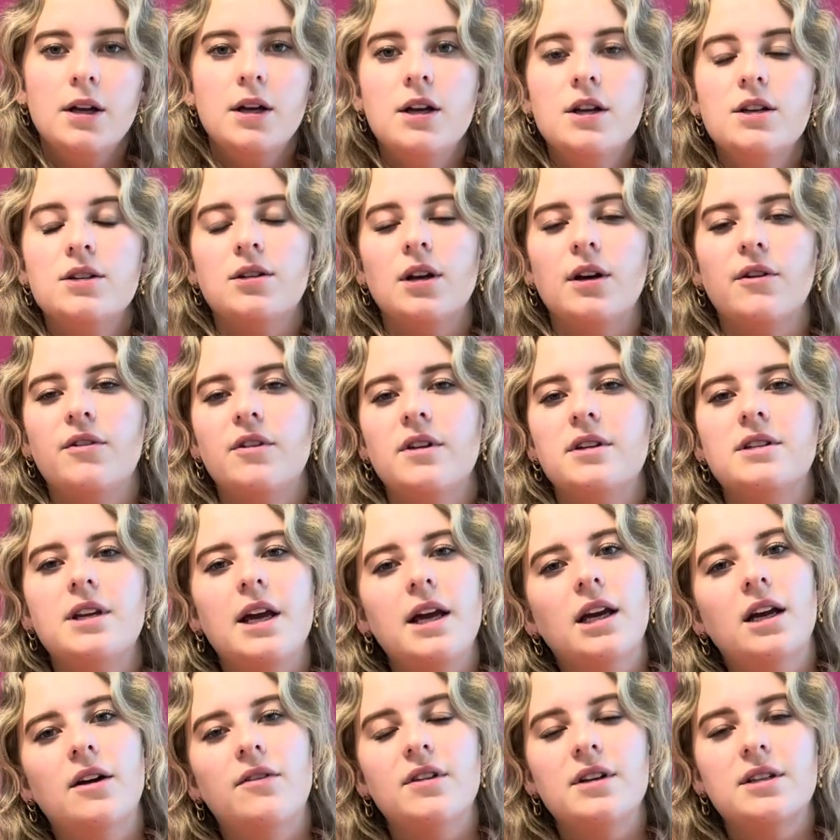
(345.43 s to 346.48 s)
So for the
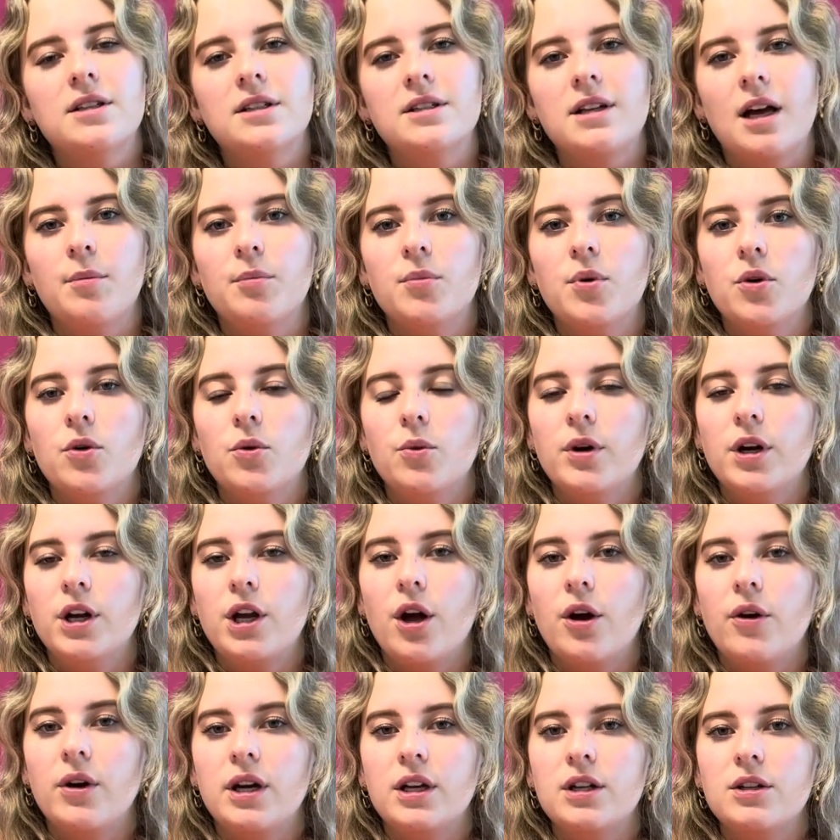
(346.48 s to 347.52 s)
sake of this example, we're
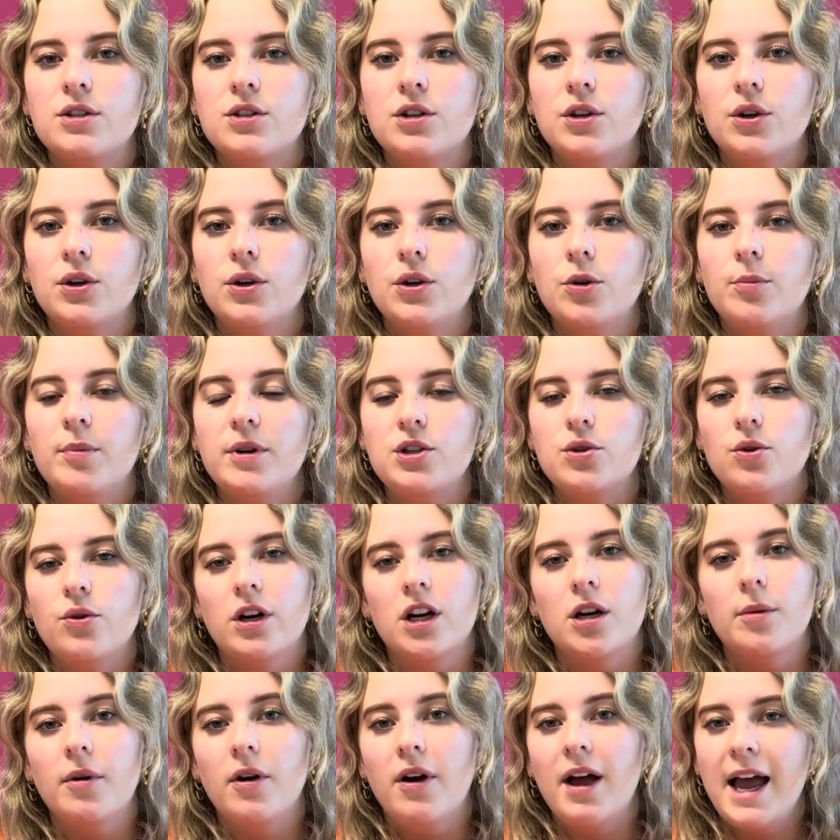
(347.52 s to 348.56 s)
going to be talking
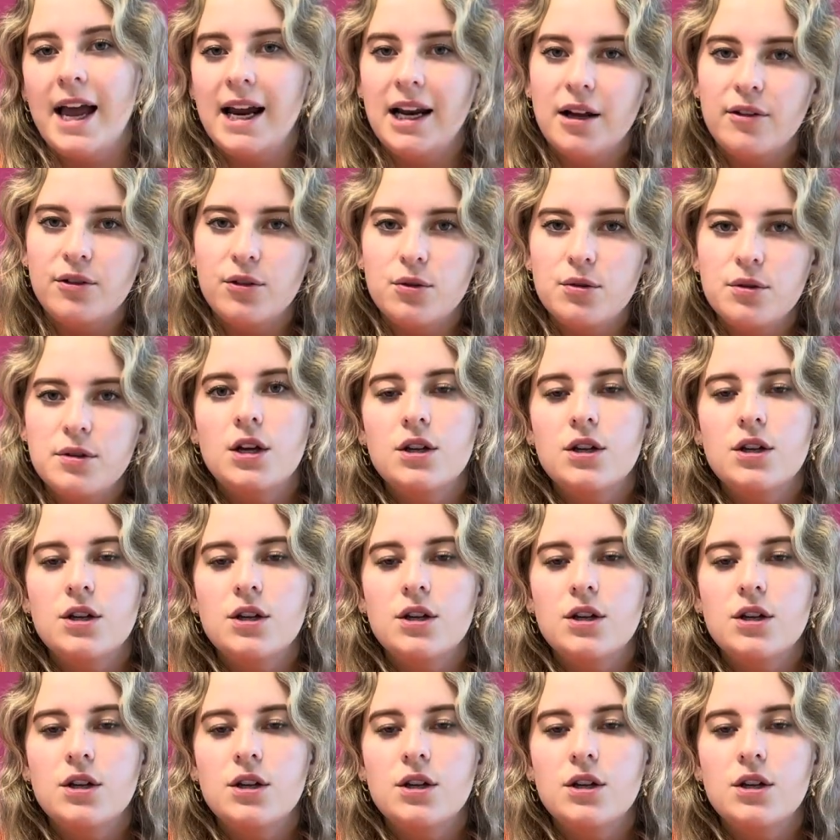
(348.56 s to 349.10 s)
about A-levels.